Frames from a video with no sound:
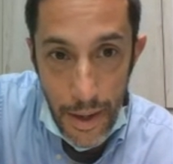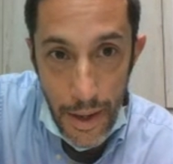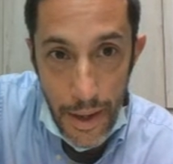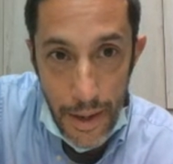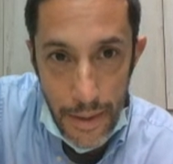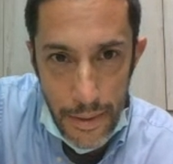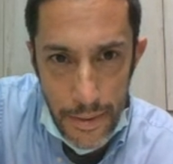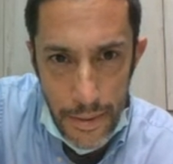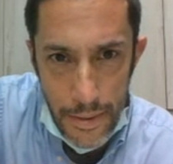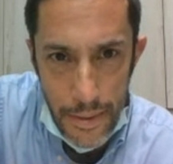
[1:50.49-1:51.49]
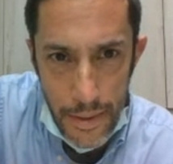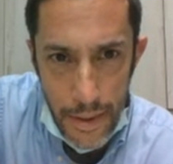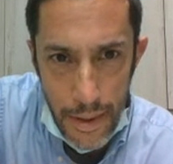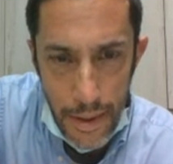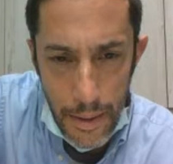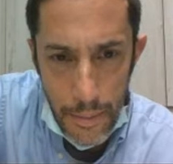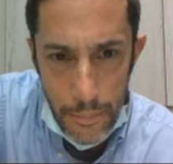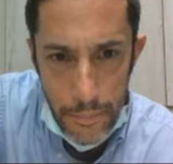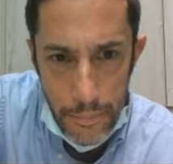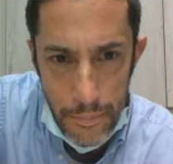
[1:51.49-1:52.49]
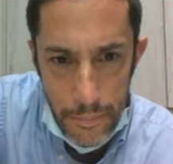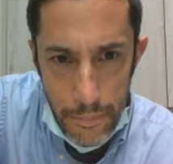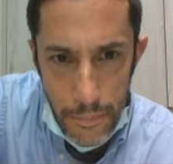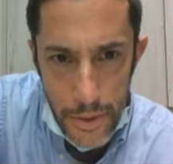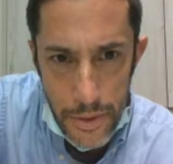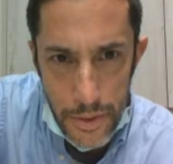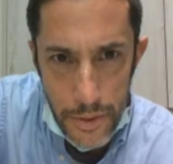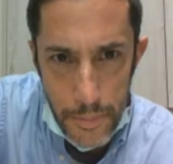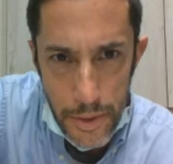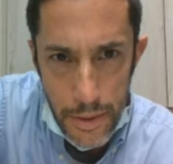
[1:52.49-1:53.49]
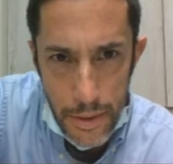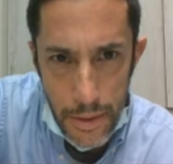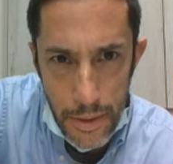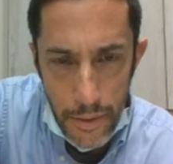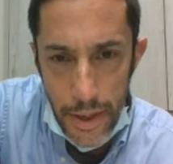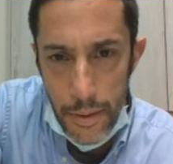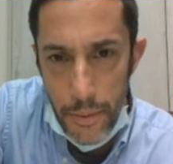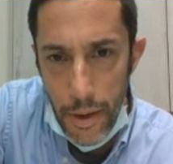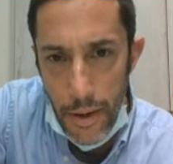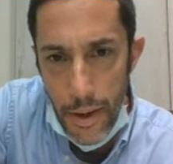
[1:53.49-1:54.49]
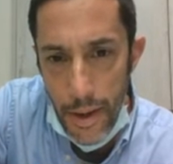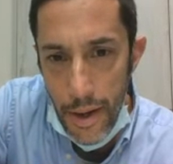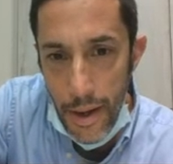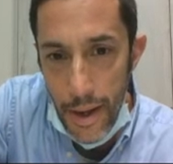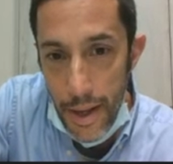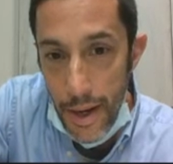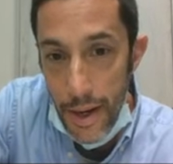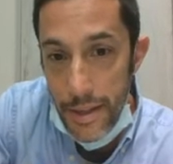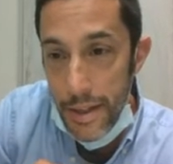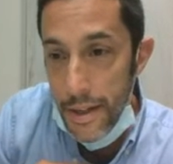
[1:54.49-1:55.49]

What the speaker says: and where's description? Okay, here we are. And I